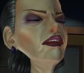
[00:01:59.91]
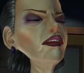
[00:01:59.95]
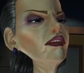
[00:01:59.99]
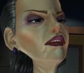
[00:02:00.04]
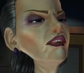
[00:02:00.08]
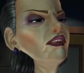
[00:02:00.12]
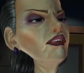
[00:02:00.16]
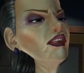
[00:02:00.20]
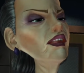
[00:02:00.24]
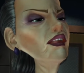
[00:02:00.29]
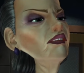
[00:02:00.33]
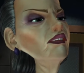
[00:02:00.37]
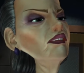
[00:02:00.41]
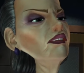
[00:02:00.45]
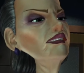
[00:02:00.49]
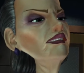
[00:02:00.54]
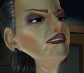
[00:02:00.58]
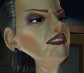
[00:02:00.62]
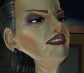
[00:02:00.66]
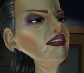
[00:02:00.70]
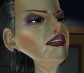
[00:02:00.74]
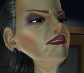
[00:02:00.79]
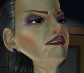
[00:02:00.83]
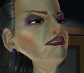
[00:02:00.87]
that
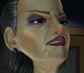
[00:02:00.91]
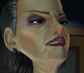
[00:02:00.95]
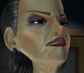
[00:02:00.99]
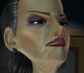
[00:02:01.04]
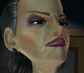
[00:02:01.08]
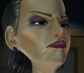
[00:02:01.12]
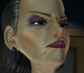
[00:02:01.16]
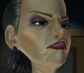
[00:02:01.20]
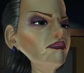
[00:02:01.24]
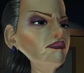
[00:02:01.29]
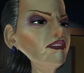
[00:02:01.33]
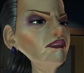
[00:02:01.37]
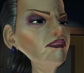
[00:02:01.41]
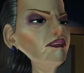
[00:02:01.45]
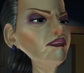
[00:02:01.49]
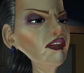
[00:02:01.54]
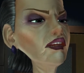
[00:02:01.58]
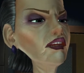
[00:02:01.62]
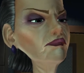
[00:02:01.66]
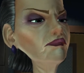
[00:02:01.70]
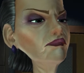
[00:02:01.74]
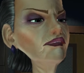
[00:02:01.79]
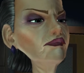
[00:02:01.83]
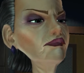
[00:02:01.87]
slacker of a technician
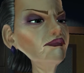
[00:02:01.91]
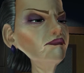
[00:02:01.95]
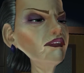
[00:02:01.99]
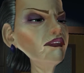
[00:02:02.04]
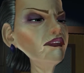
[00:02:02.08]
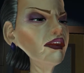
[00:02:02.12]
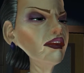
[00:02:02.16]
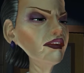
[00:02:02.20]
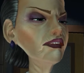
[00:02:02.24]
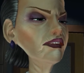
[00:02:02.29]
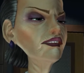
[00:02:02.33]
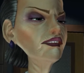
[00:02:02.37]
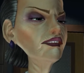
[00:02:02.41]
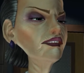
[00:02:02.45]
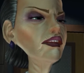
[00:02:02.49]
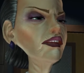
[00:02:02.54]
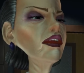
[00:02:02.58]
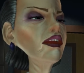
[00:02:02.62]
is sleeping on the